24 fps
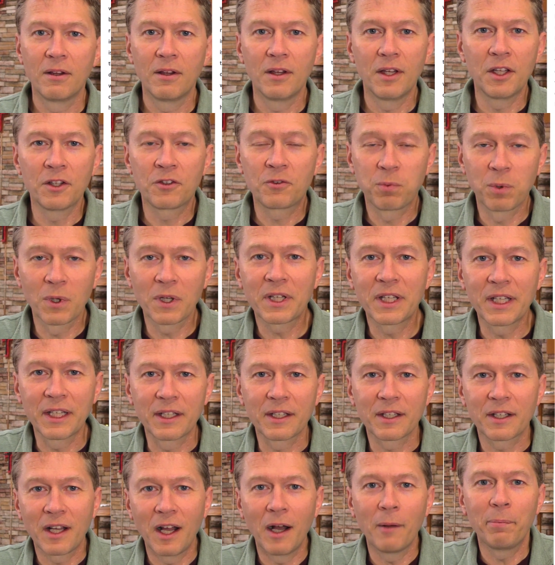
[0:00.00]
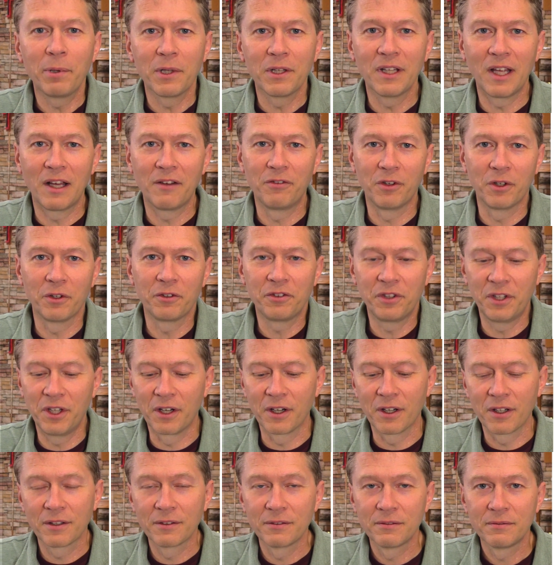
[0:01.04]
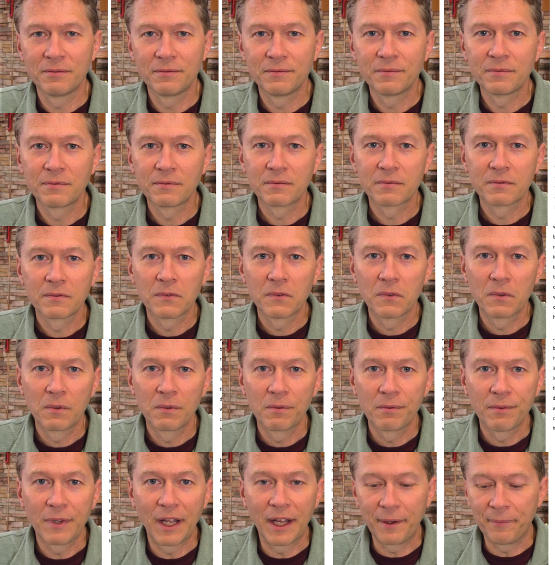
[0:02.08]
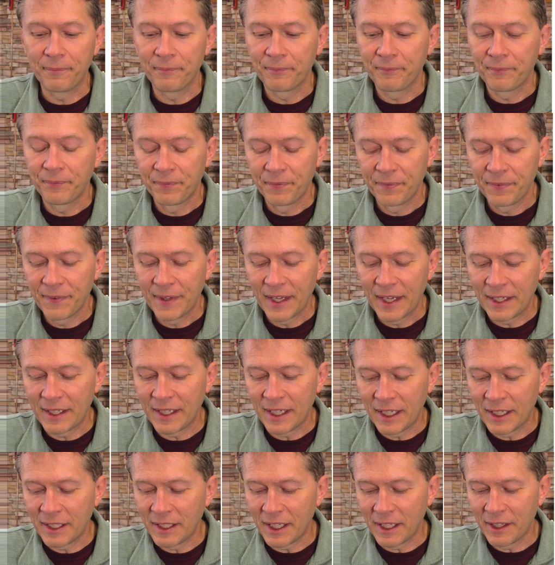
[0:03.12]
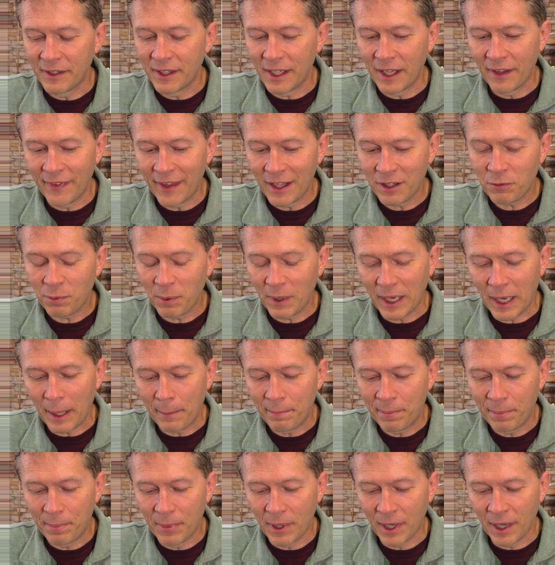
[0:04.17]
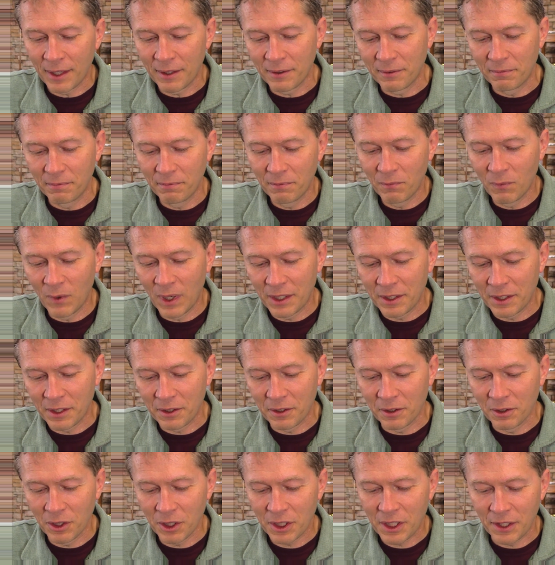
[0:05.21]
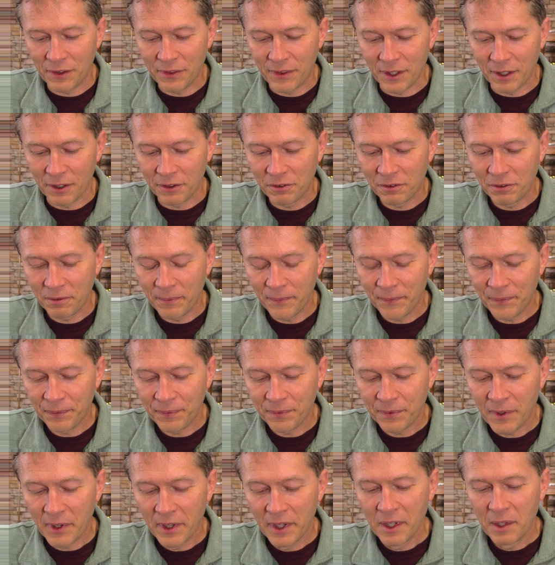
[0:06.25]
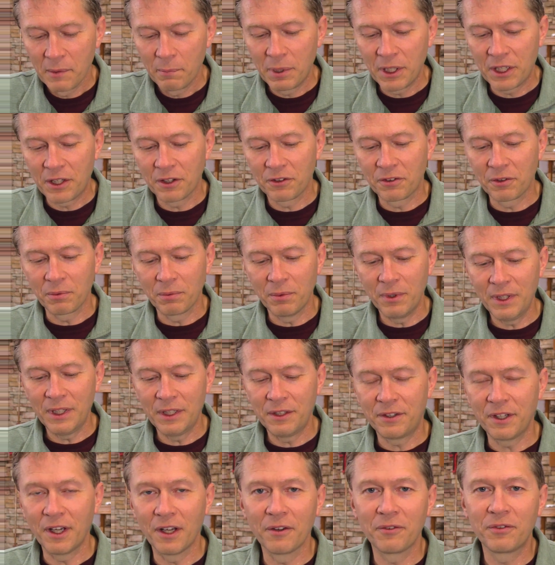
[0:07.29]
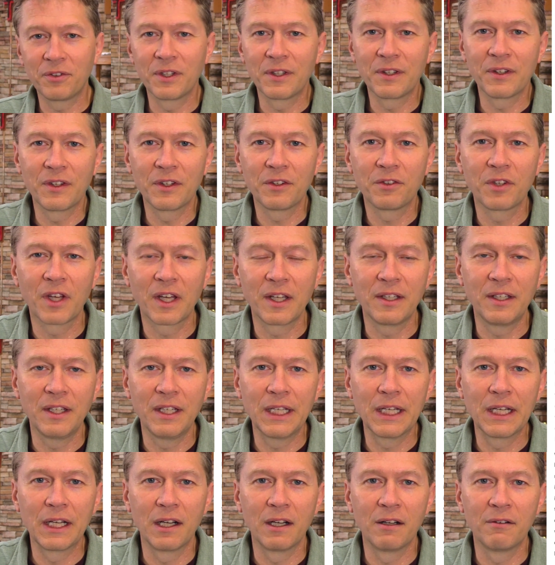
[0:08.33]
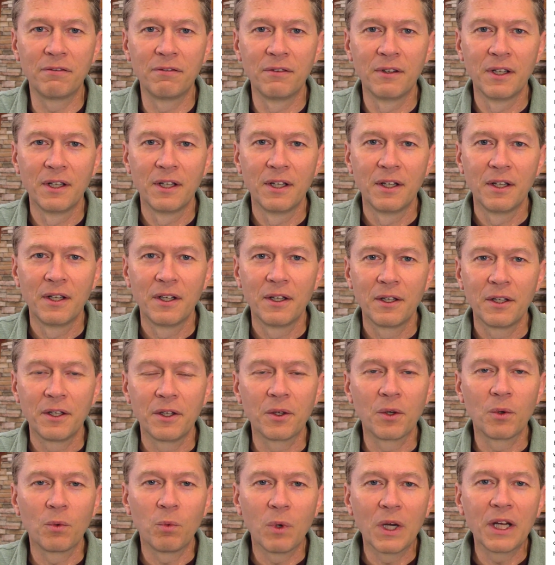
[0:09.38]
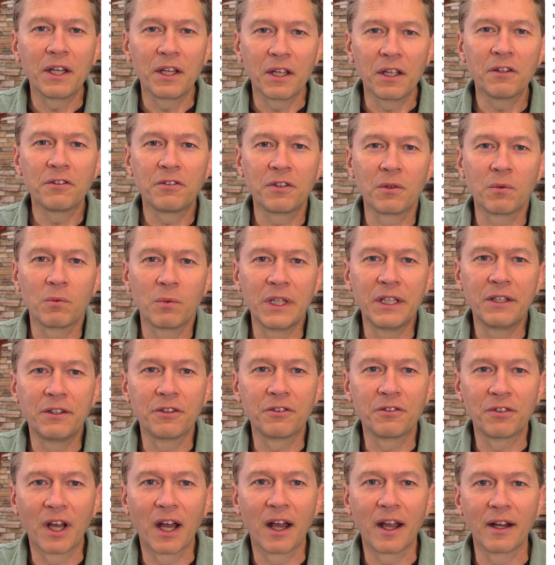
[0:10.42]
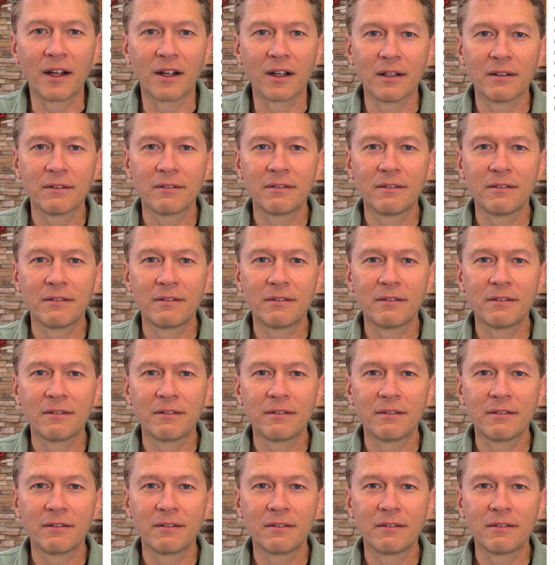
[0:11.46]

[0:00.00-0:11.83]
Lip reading: It's working at a couple levels here, right? And that's why I wanted to look at this, because it really delves into this idea of, what is it we desire?